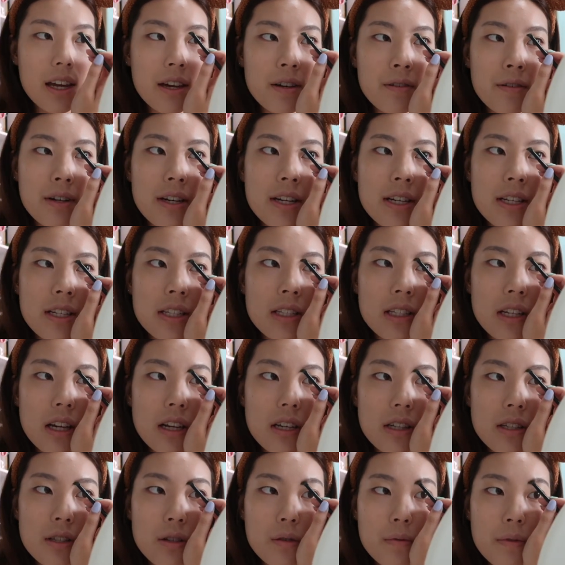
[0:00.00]
It was
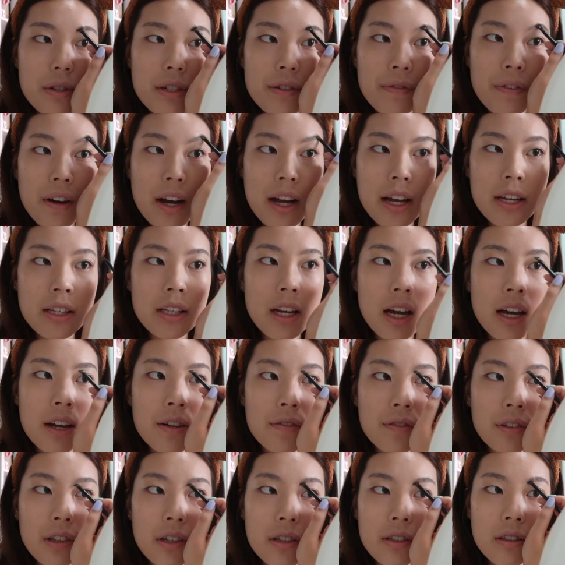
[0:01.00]
so much fun.
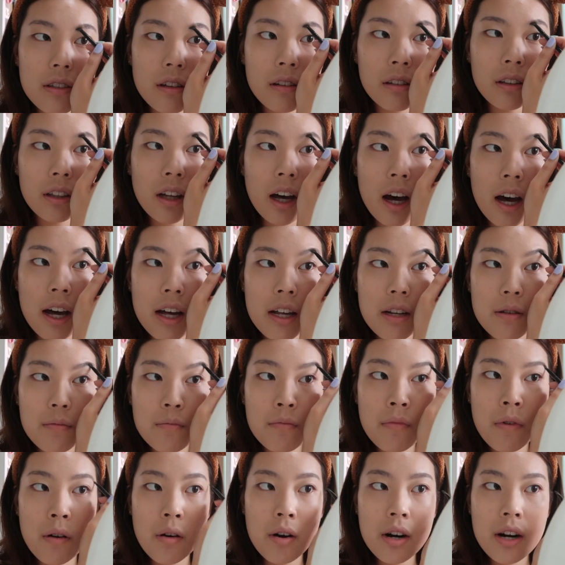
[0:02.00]
I've learned a
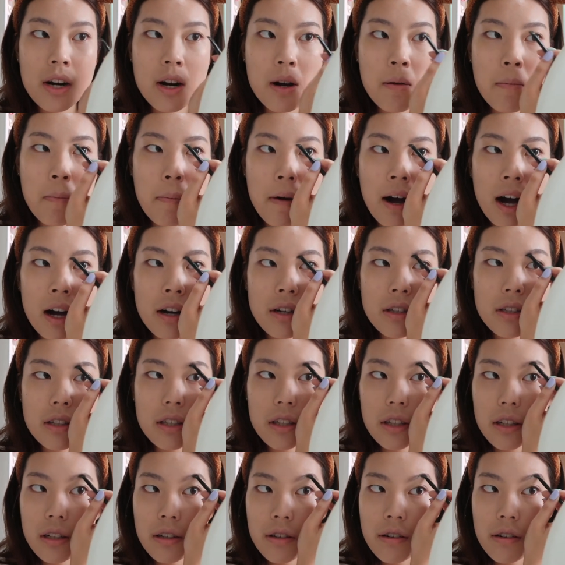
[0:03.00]
lot more about